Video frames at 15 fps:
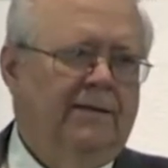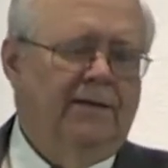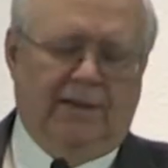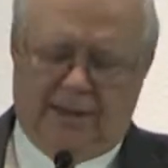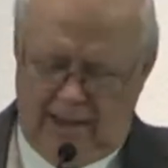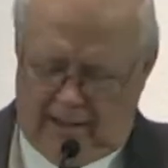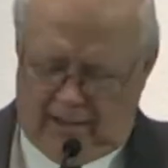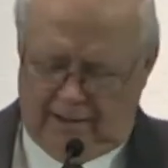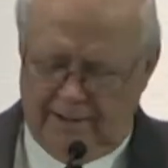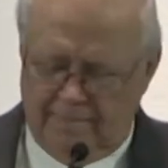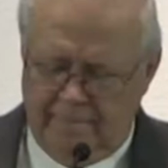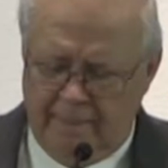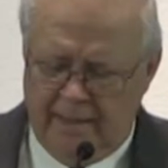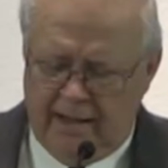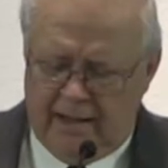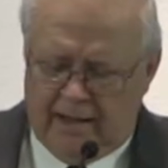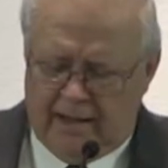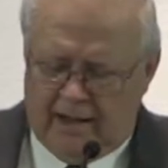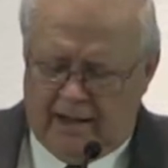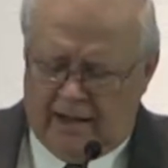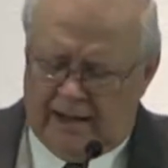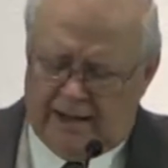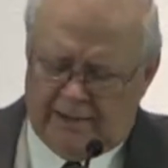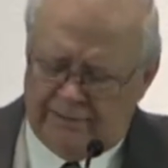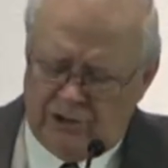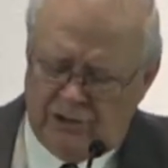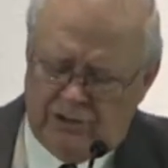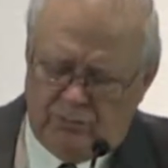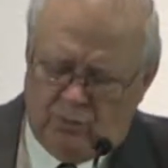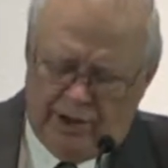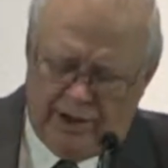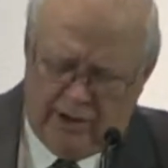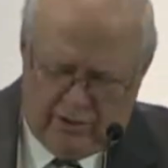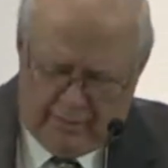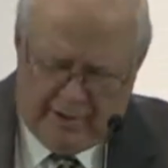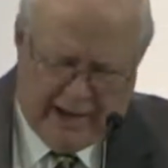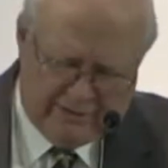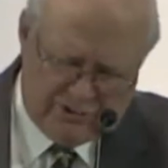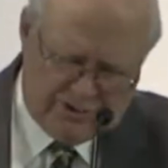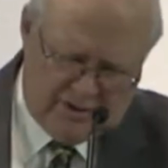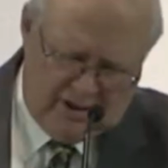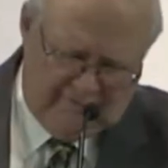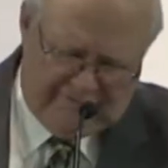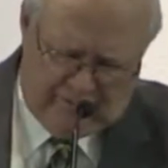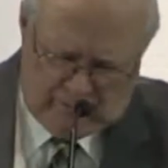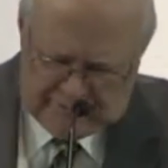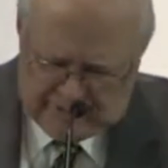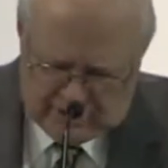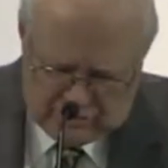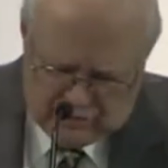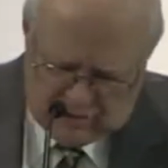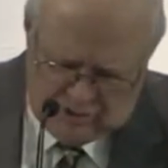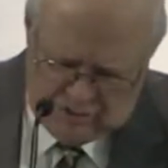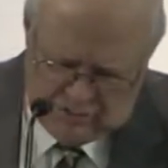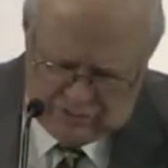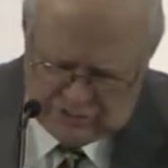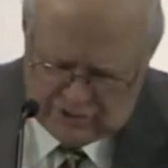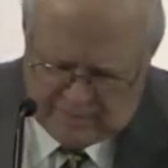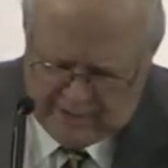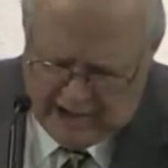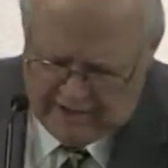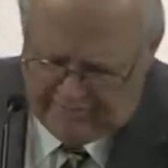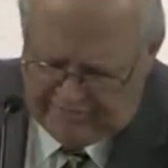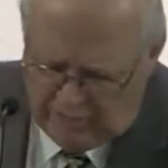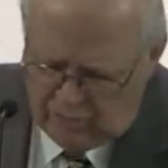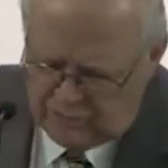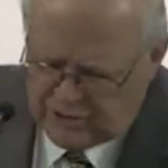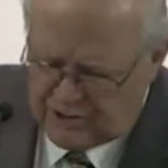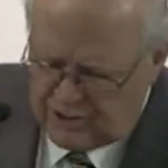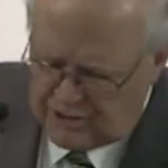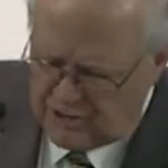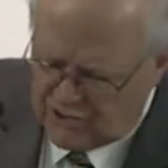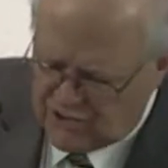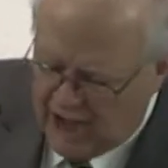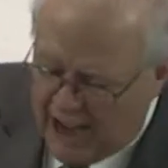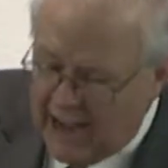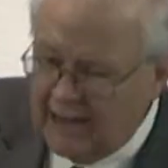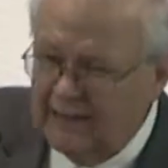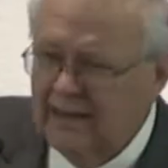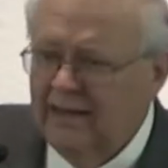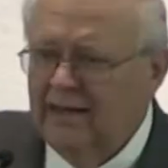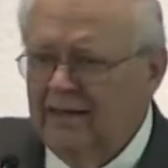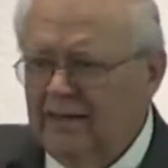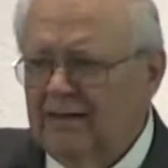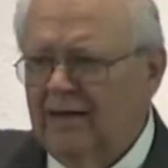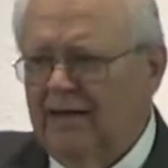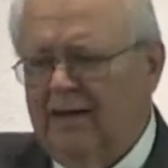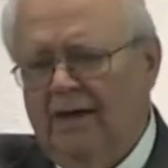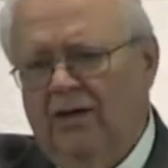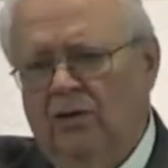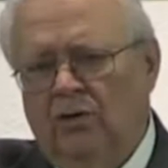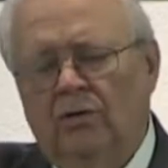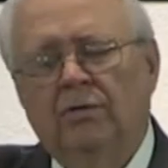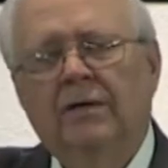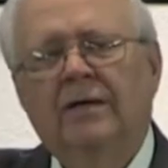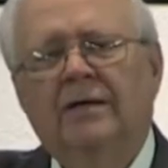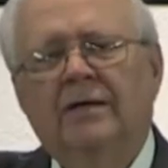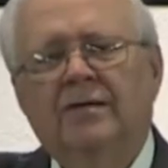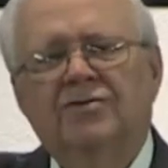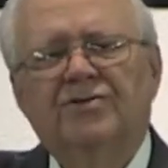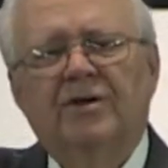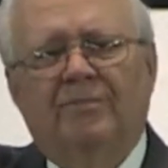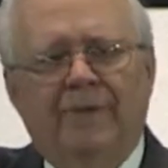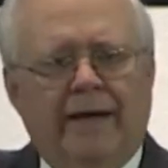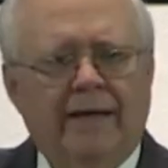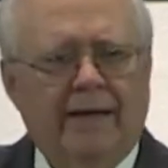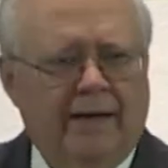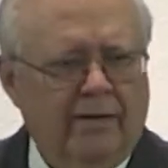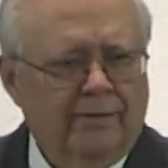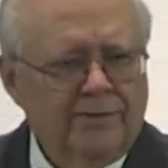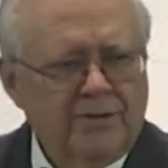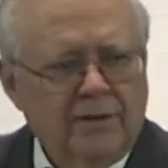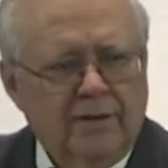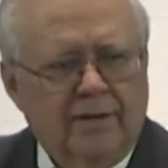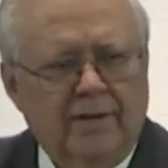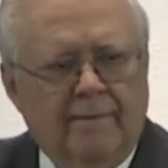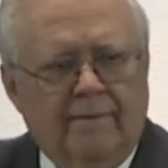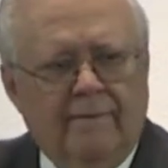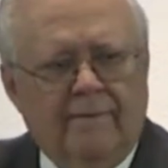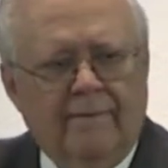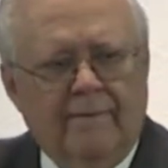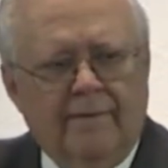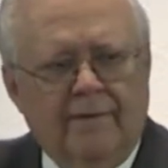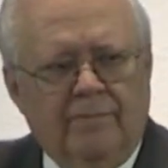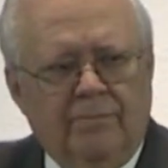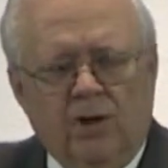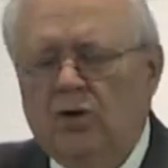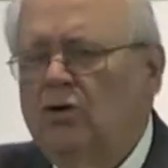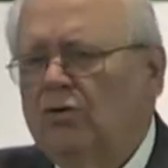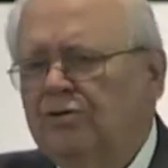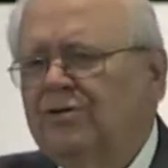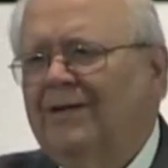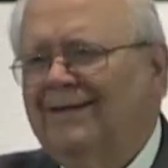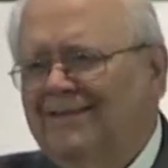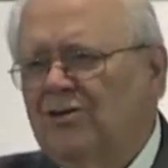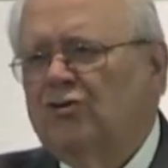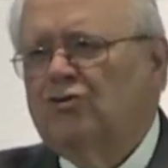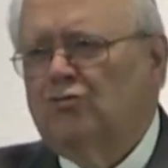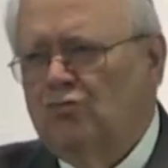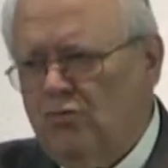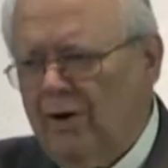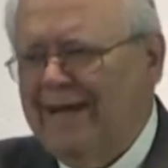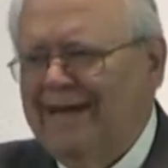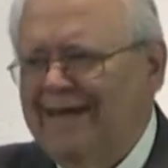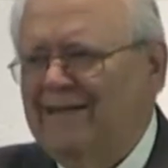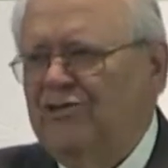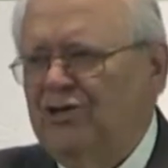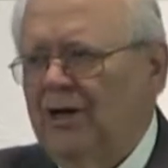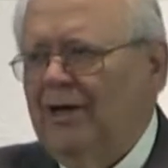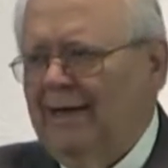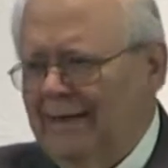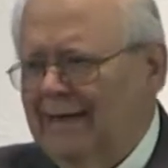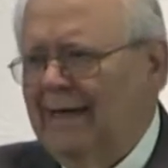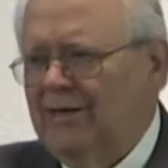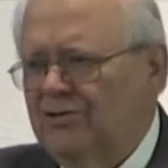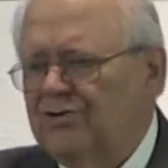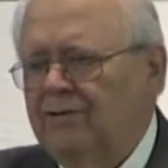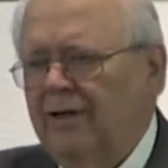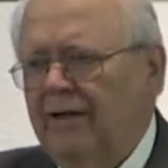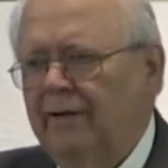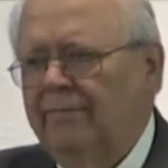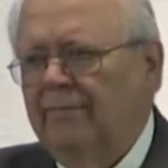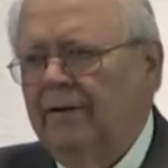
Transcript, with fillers: To kill him. Uh, we hear about stuff on the news about folks that decide to kill somebody else because they just rage against them.